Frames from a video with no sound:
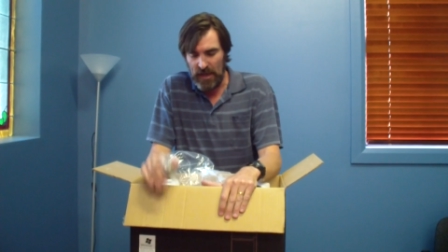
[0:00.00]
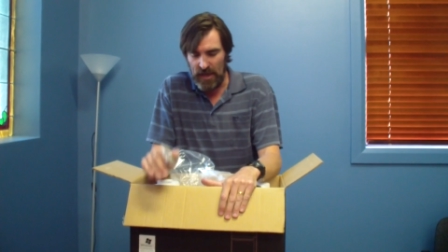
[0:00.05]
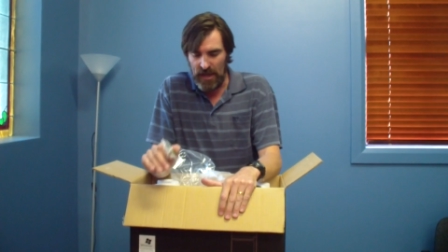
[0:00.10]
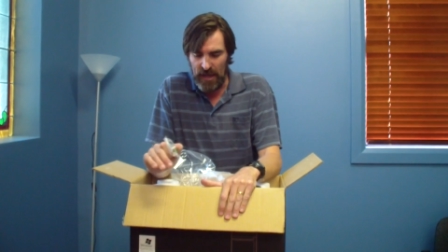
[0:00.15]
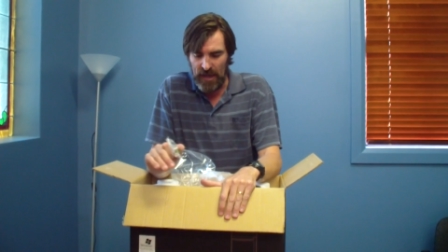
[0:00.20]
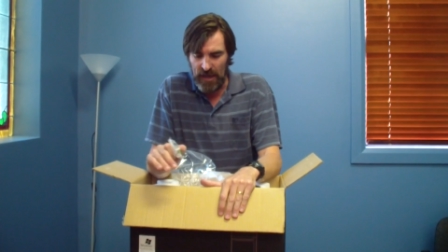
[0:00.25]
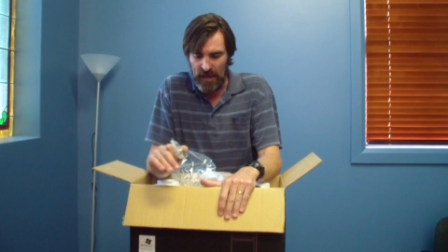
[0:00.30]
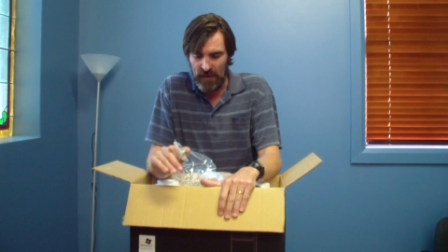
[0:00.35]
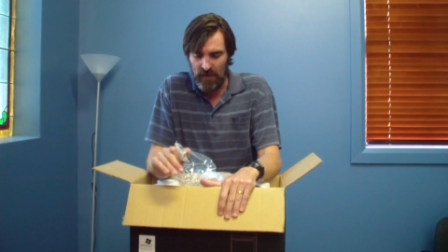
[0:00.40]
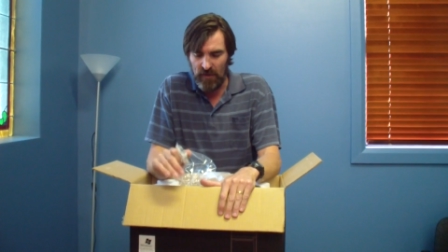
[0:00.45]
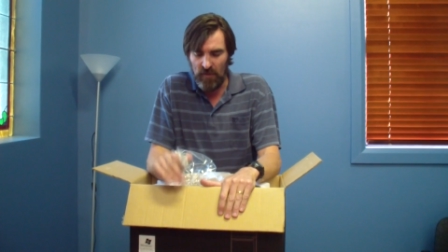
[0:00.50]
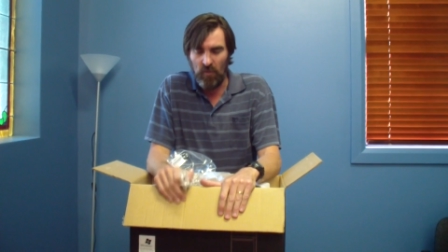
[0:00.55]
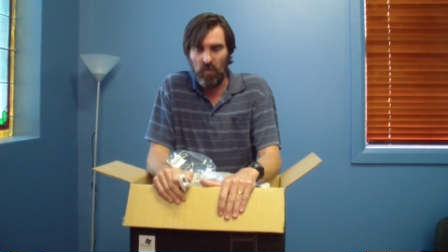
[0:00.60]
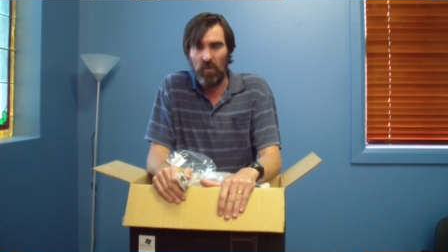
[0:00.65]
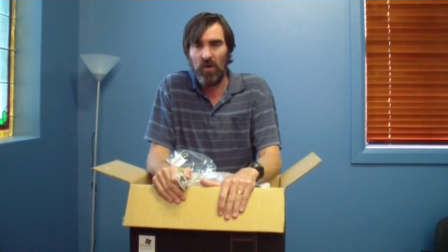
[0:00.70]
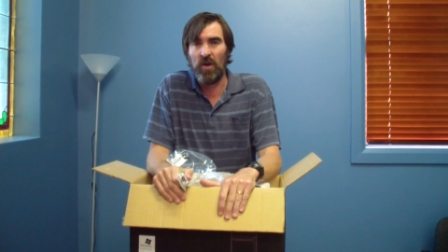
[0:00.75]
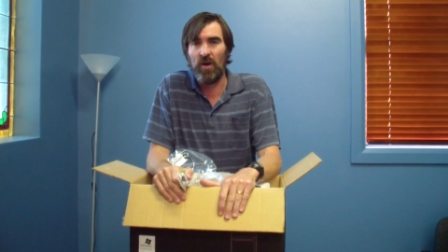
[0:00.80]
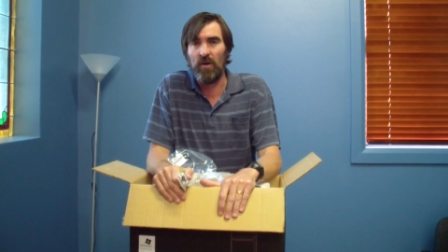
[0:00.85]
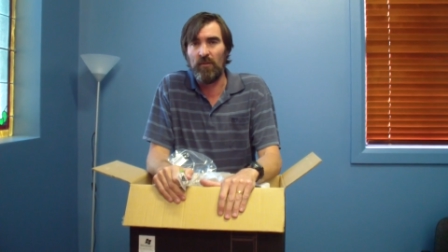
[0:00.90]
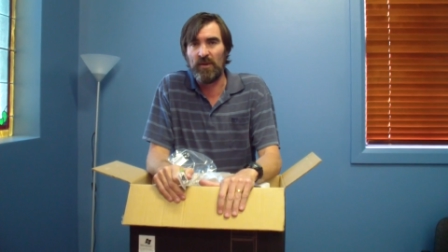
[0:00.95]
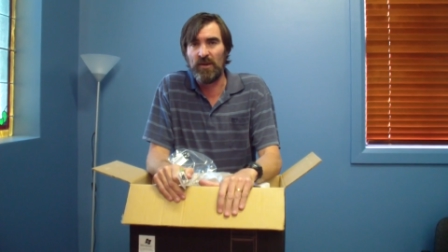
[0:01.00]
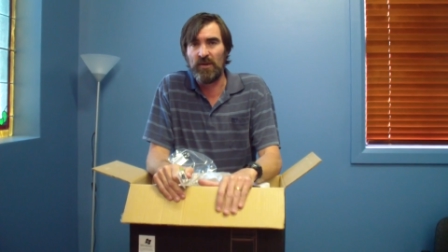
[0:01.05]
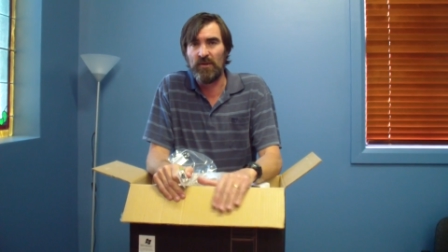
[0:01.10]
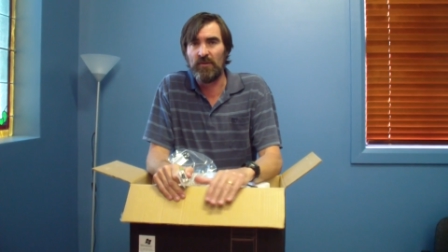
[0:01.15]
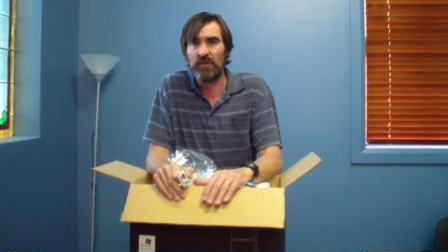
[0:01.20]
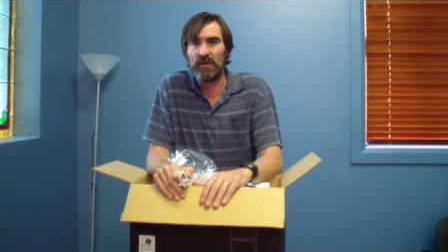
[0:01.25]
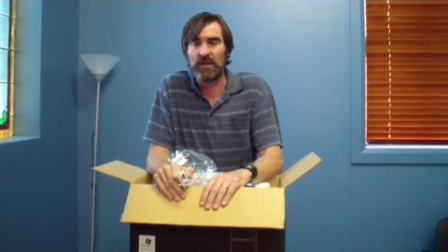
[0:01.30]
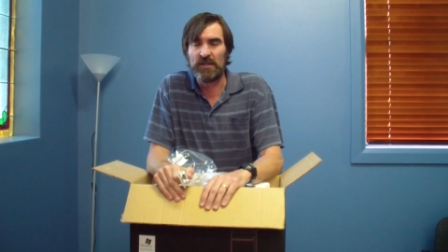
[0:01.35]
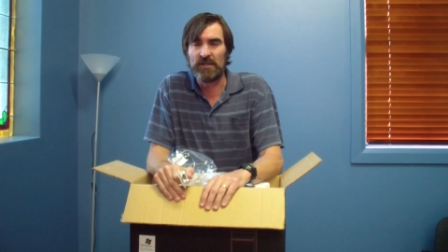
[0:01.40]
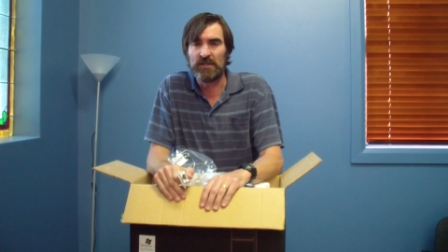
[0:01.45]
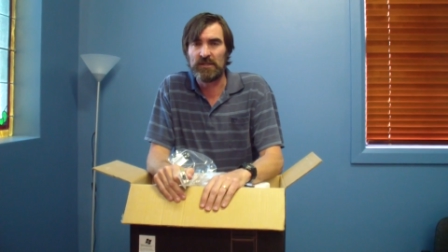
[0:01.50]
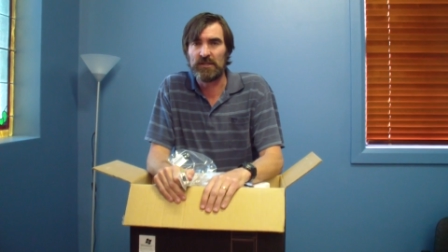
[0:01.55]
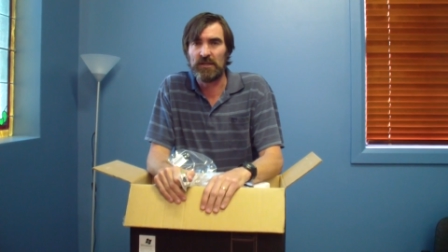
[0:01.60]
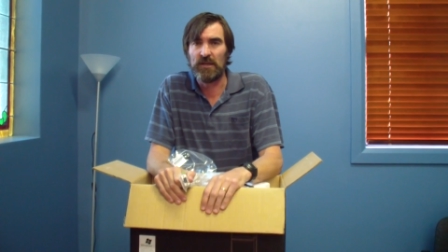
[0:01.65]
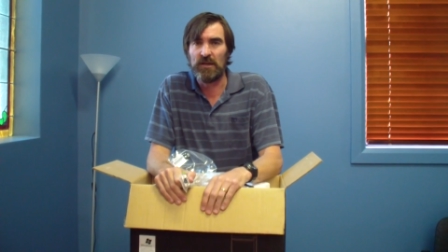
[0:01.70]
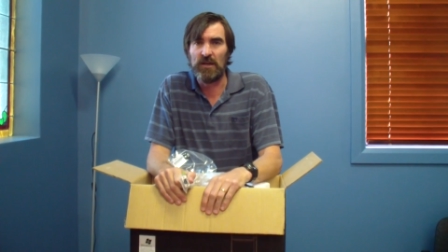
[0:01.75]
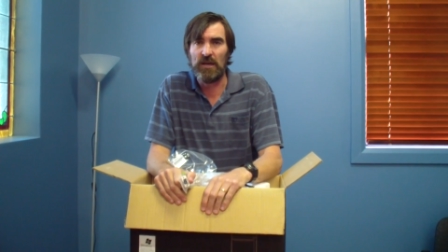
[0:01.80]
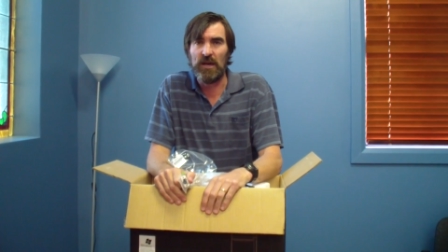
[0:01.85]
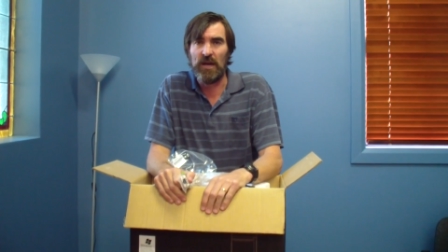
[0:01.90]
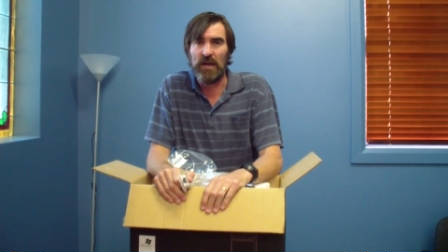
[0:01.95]
and what I'll be doing is
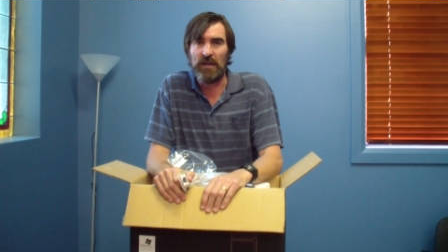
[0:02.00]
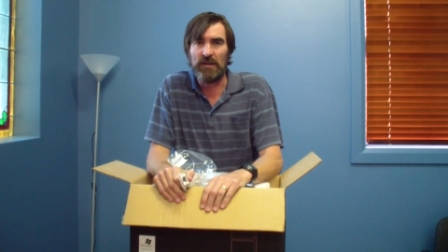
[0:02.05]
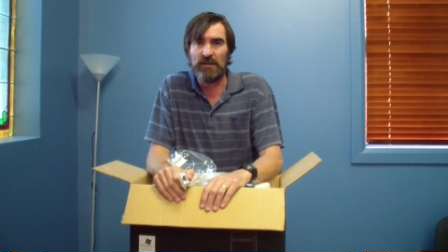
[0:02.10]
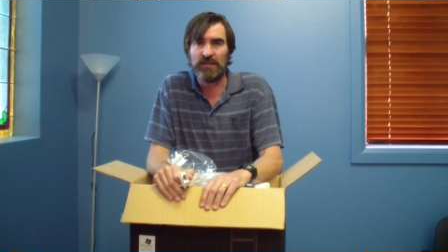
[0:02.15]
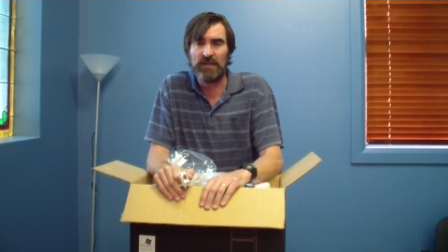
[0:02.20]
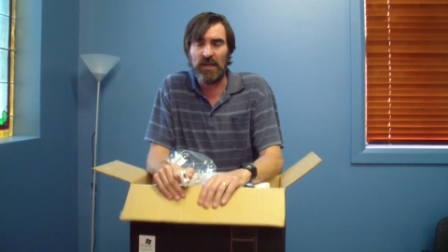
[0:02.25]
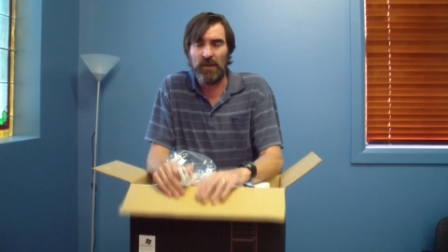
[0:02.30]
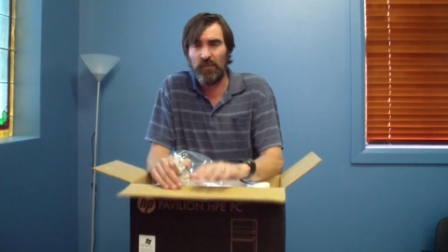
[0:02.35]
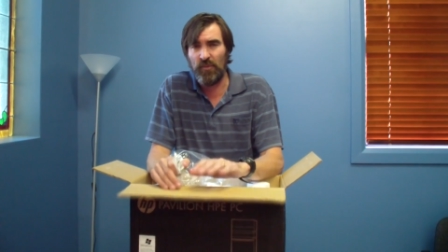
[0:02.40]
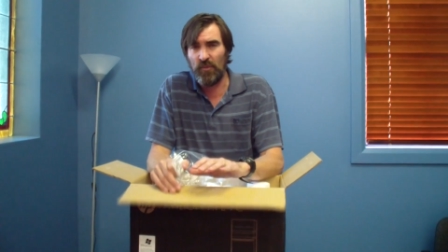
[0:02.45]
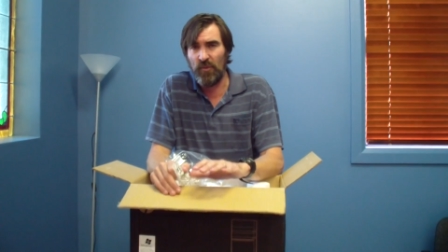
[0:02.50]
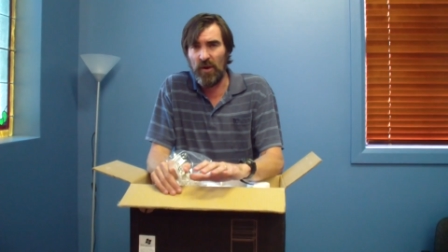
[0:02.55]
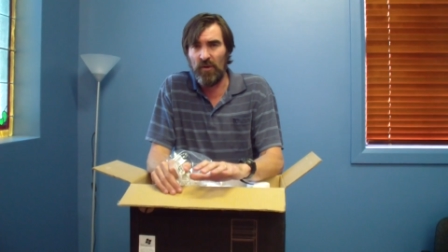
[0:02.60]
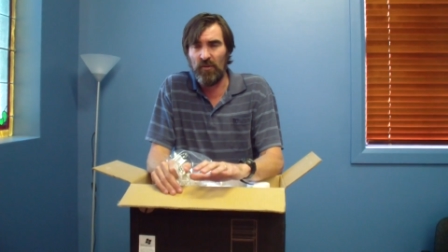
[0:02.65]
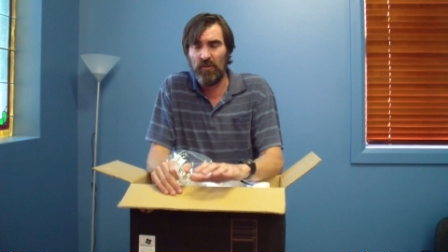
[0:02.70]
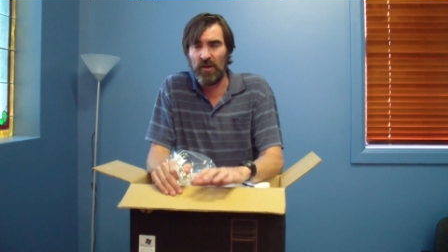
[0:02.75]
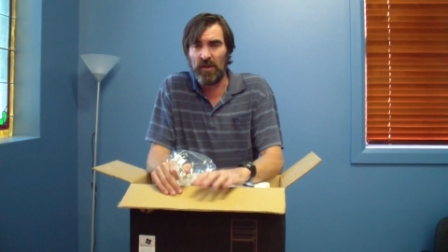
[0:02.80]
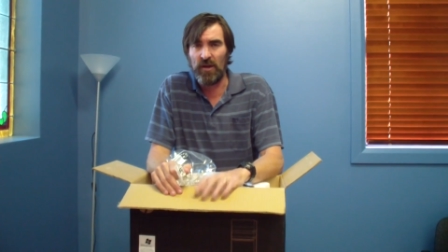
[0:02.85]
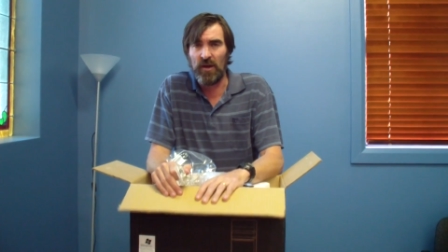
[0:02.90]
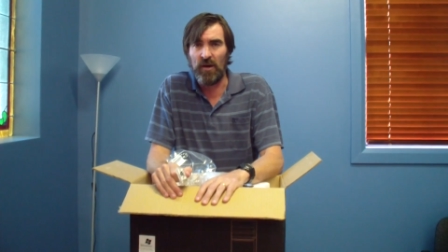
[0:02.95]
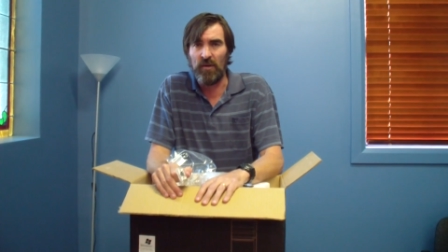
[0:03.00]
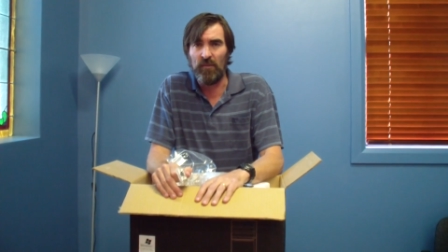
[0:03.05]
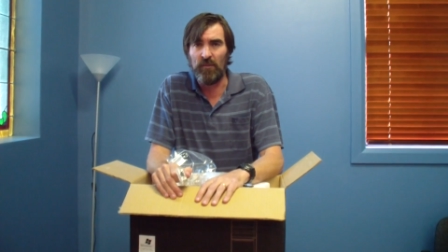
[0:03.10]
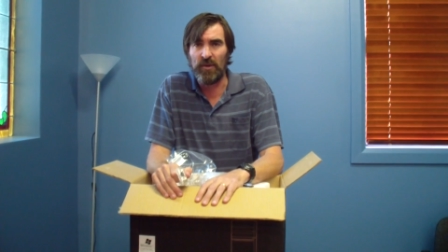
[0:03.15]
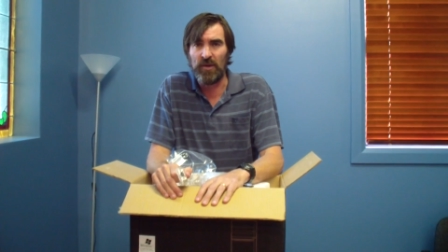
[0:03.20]
temporarily I'll